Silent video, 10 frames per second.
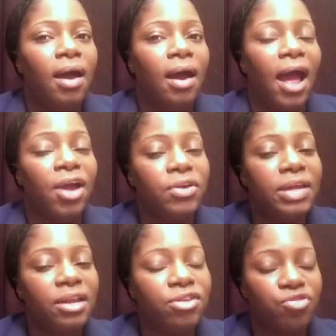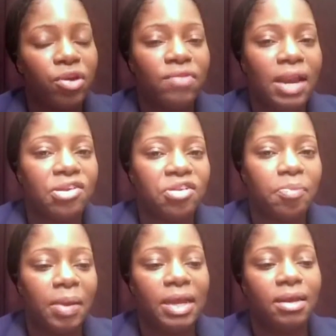I could then destroy the
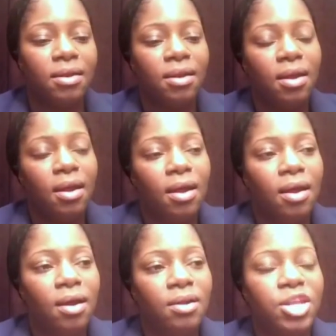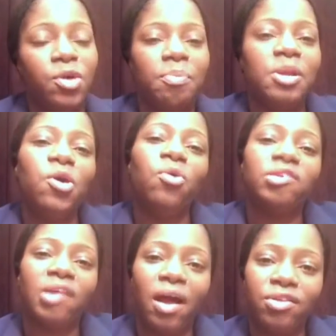relationship, and then there'll be no
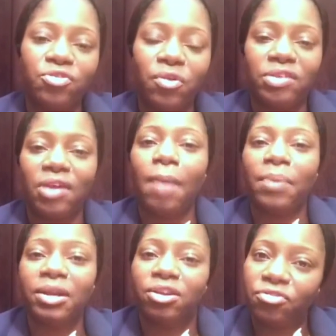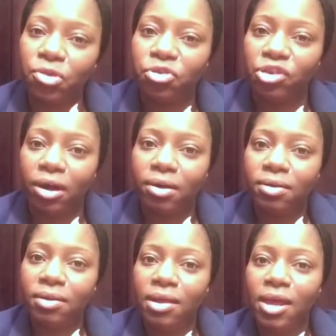chance for it to happen in the future.
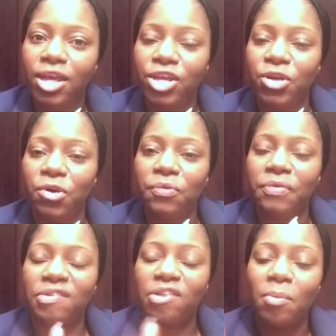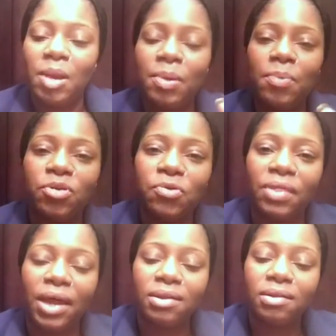You know, so many people do
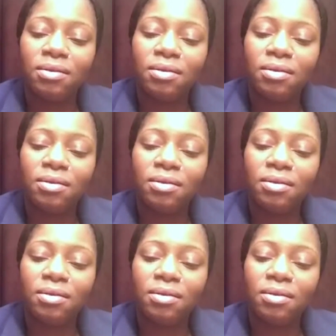that.